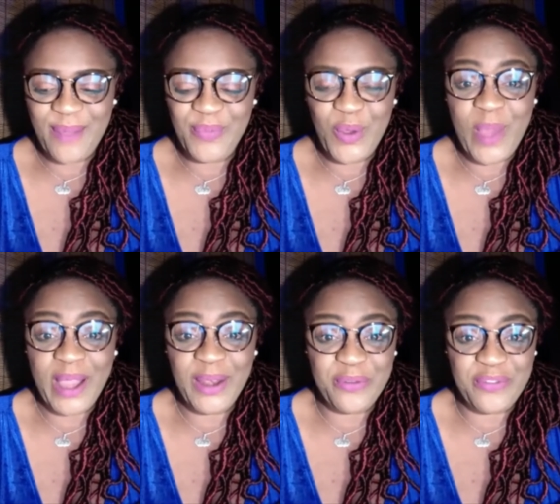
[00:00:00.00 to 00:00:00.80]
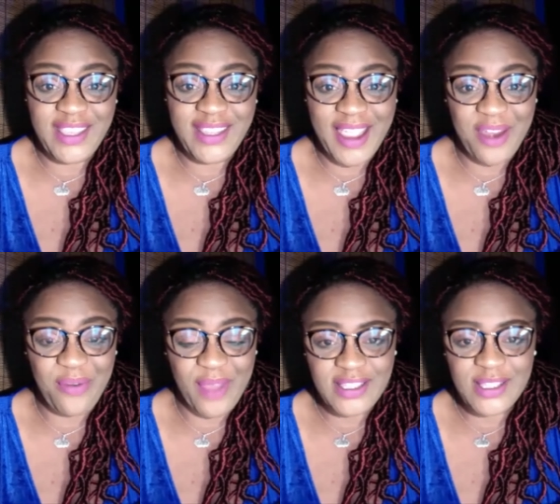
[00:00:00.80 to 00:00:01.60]
one of the
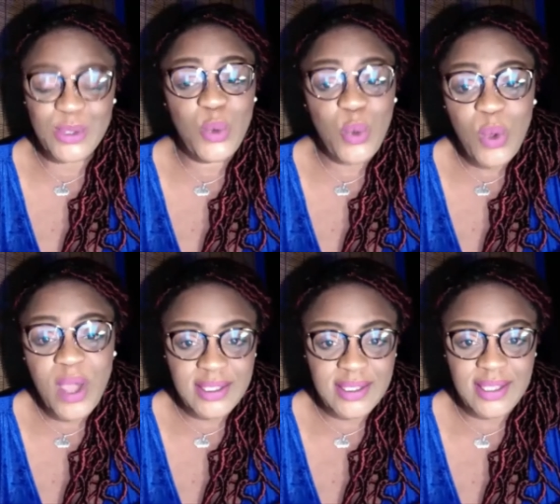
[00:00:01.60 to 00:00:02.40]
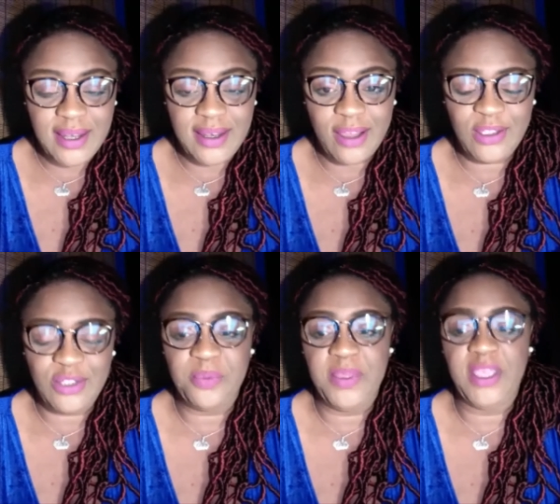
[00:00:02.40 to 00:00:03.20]
directors who has turned out
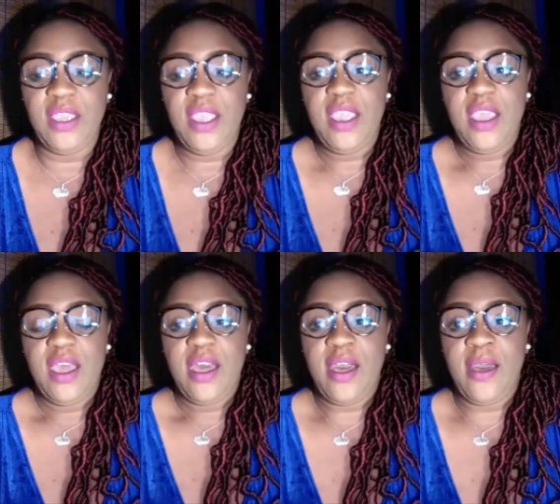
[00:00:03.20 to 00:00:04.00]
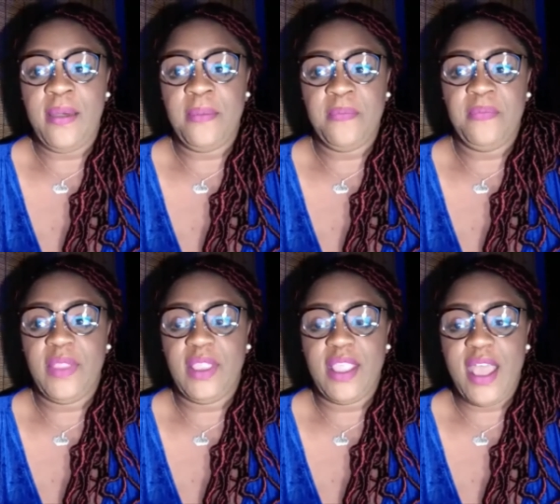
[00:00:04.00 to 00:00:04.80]
to be, I
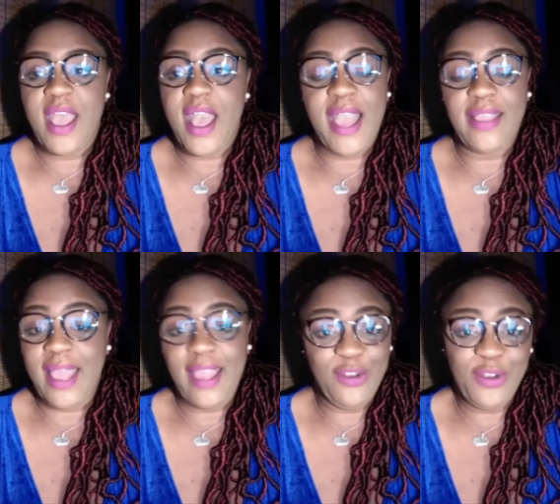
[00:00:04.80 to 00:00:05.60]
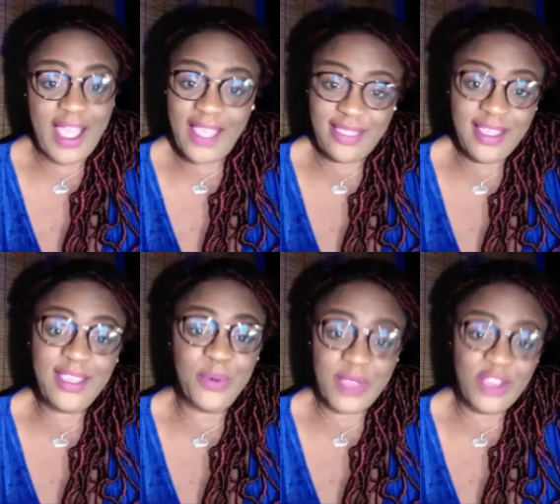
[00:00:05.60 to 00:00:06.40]
think
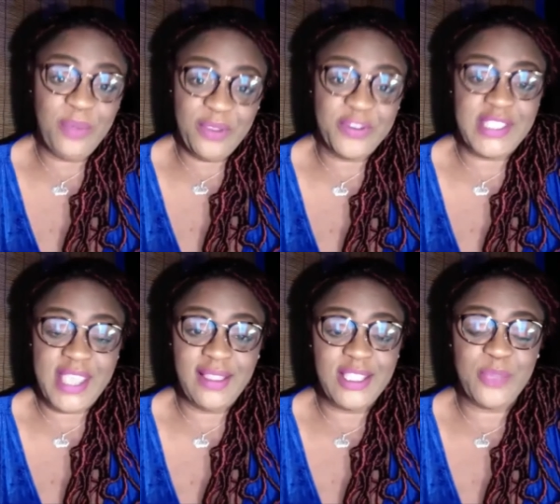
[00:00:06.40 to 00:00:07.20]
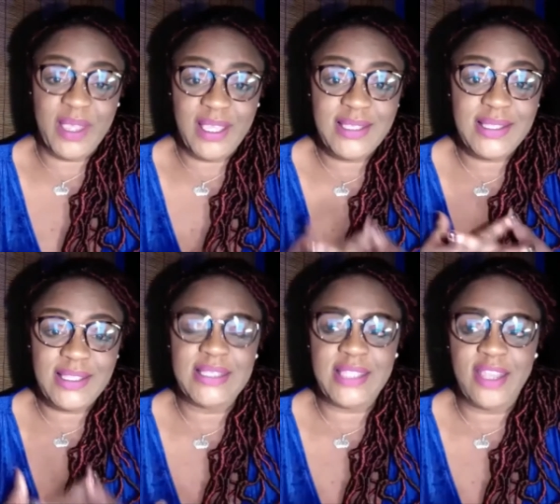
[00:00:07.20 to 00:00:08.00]
he will kill me for saying this, but
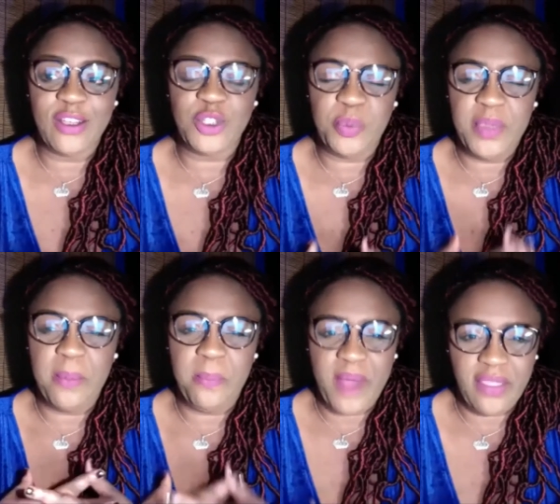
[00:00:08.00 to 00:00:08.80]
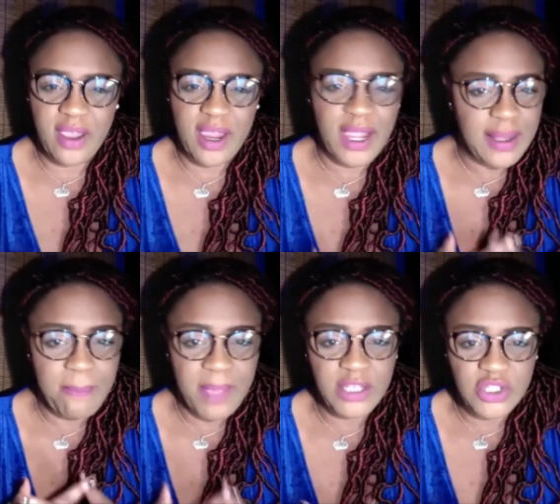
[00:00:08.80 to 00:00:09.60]
he's turned out to be a brother and a
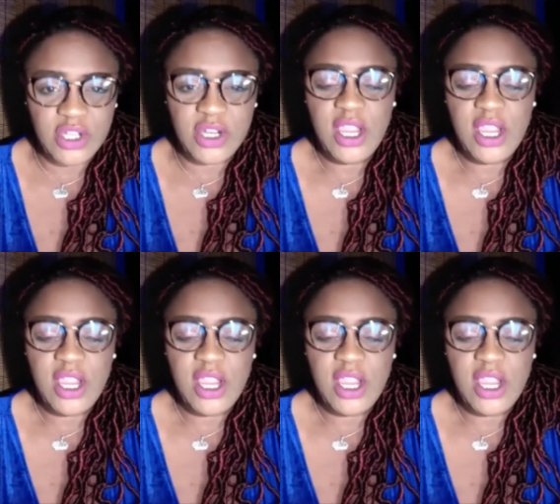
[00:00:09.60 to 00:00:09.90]
mentor.